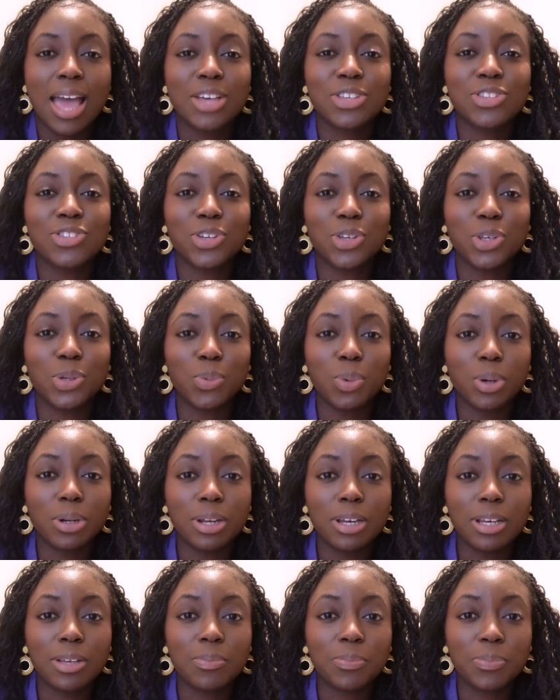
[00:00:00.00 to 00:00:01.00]
So you want
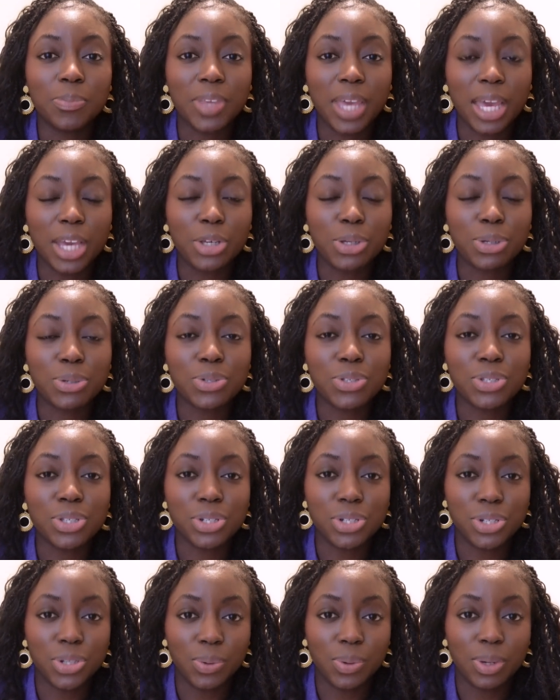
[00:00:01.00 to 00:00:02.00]
to get used to
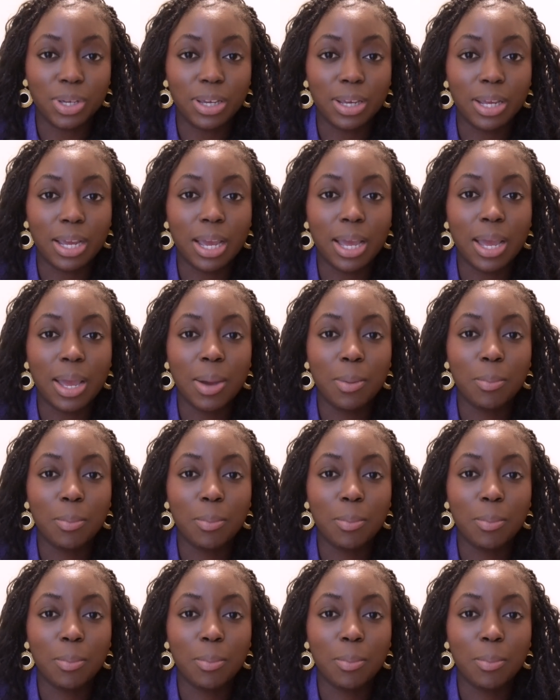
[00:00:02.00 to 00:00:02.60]
doing